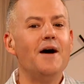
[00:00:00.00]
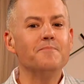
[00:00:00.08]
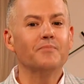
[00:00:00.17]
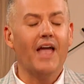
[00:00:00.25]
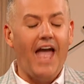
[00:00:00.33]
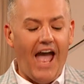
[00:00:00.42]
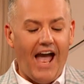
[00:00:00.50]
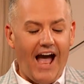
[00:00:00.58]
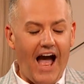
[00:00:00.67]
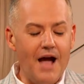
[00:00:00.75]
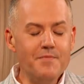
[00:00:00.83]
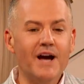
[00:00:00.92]
um, and
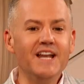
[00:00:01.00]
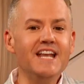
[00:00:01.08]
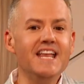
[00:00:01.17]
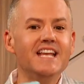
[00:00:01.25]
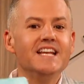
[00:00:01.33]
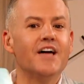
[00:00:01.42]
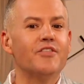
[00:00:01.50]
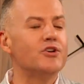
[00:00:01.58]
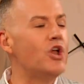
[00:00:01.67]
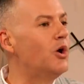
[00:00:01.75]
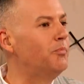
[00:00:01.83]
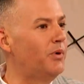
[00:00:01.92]
I'm going to need another
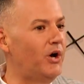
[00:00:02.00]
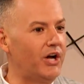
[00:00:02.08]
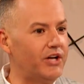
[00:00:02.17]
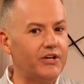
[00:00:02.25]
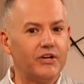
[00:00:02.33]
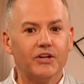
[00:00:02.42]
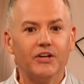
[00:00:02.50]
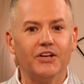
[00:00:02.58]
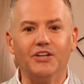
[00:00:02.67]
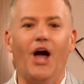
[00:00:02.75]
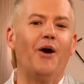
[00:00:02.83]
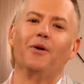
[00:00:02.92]
notebook. Oh! No,